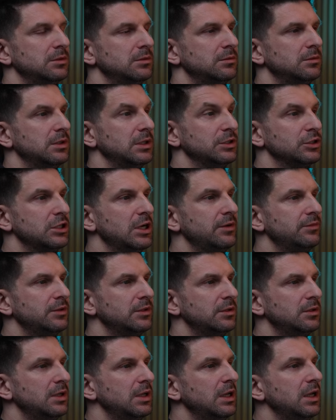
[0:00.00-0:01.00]
landscape
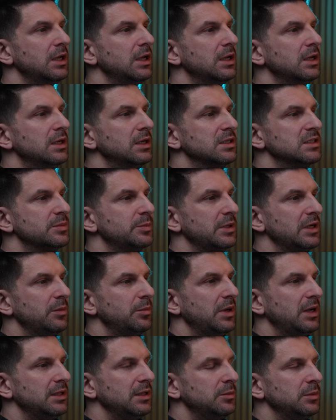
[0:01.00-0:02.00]
with
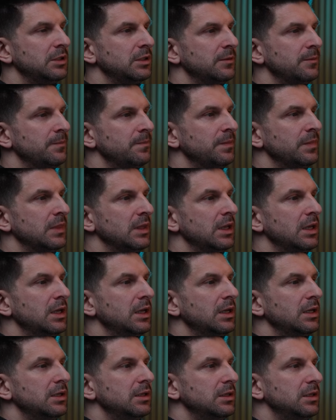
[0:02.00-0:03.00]
variations.
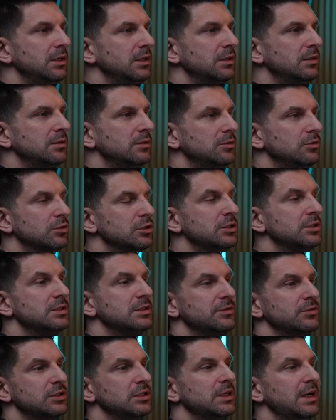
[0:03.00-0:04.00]
And I
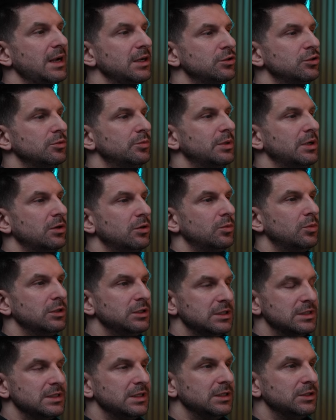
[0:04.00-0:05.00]
always
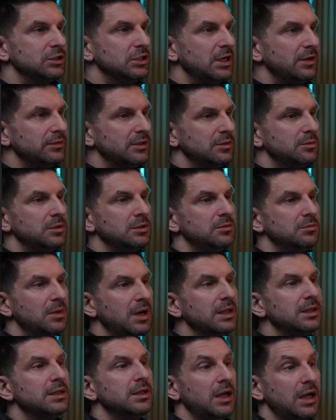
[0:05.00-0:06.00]
strongly recommend
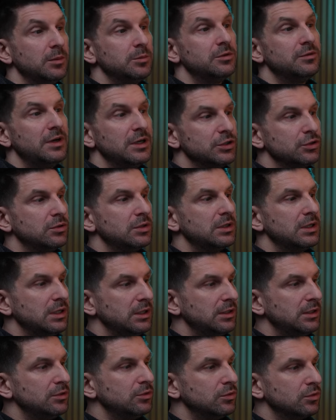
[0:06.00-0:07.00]
when working with
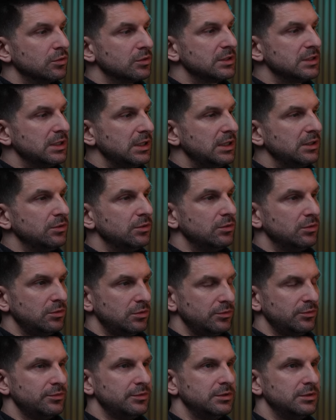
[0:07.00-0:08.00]
landscapes to have
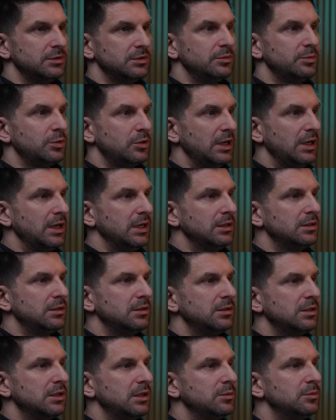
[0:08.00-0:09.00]
either your
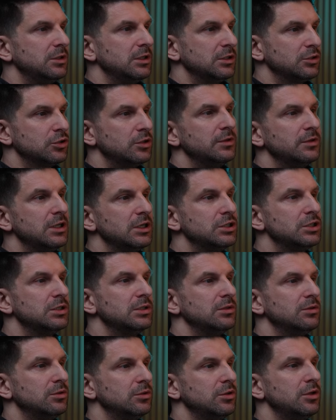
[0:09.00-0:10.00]
architecture imported into the
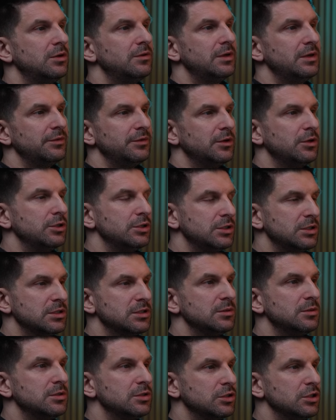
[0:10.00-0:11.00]
project,
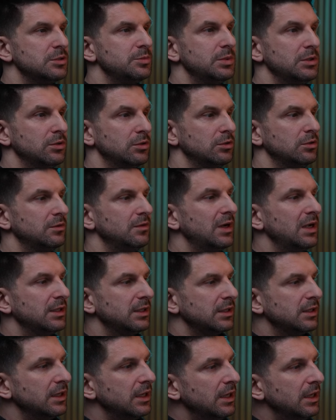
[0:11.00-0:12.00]
or
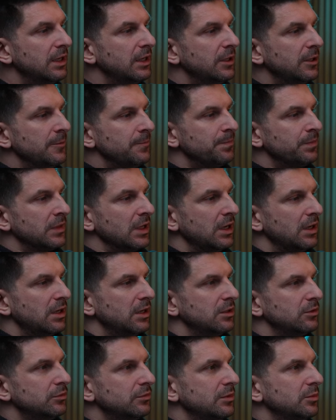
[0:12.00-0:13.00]
if it's not ready yet
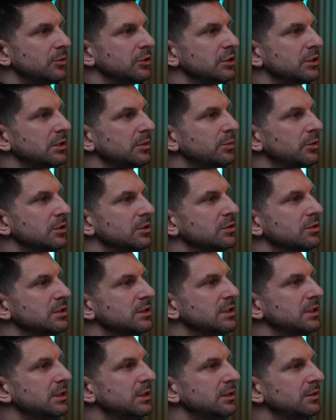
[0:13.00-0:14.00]
and you want to
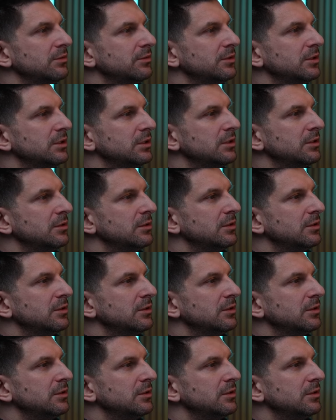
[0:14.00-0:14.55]
prepare something,